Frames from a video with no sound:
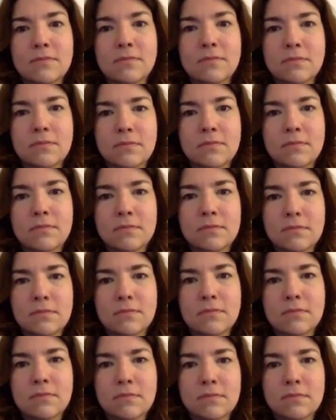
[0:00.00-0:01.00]

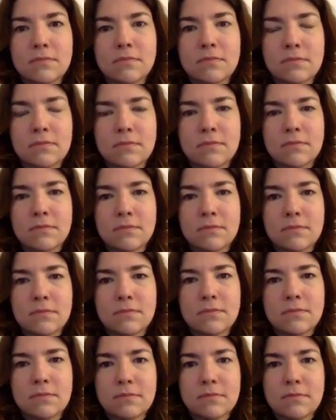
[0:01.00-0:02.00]

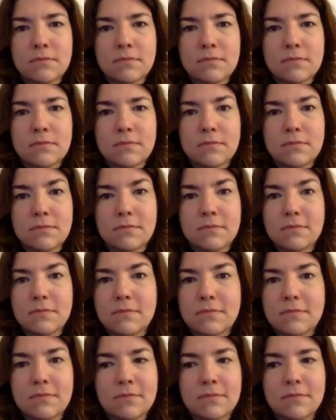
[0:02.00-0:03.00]

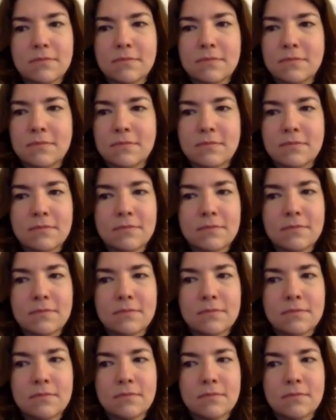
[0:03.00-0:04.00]

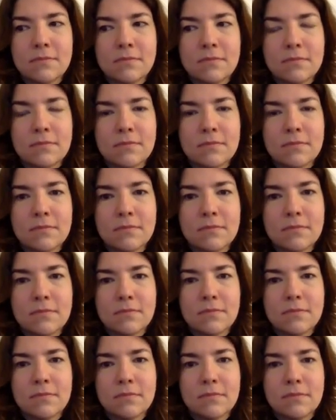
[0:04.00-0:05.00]
The person shown says nothing.